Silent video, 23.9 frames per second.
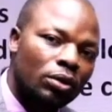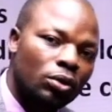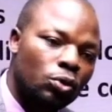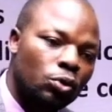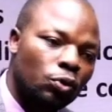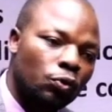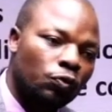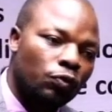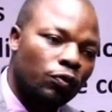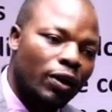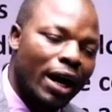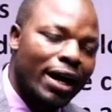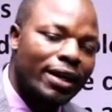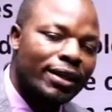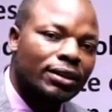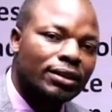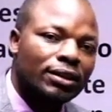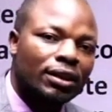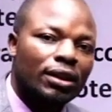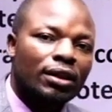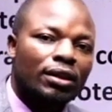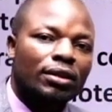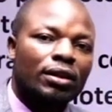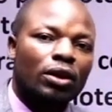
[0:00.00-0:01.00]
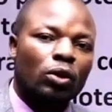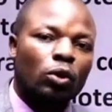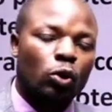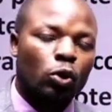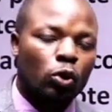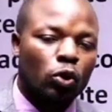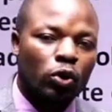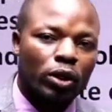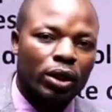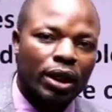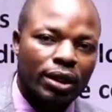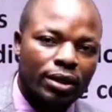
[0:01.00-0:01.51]
to fight the
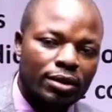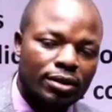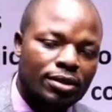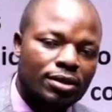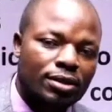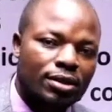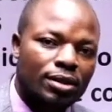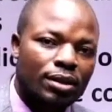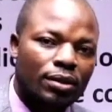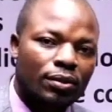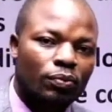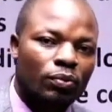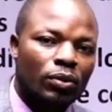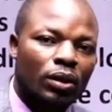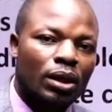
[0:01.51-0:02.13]
colonialists.